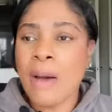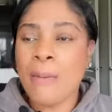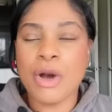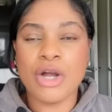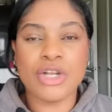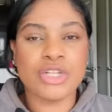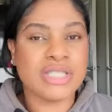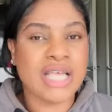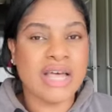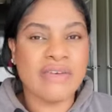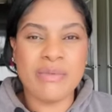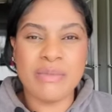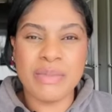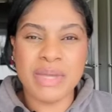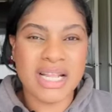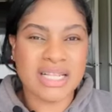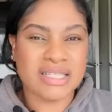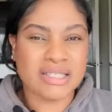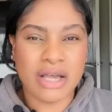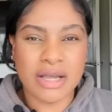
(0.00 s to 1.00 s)
But I just haven't
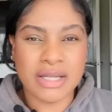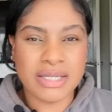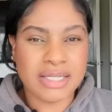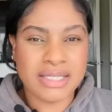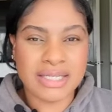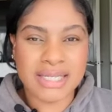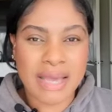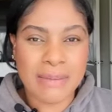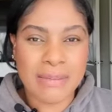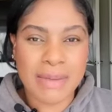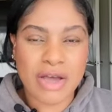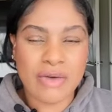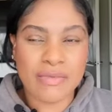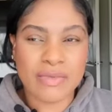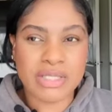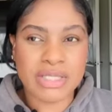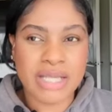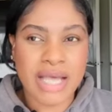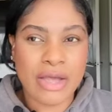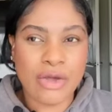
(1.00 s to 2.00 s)
been excited to get back on
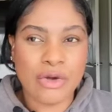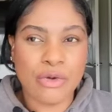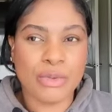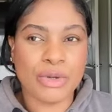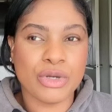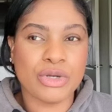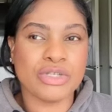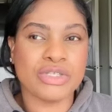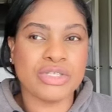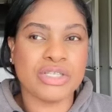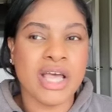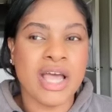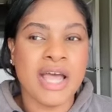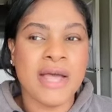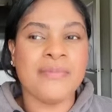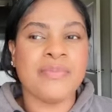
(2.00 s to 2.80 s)
the scale because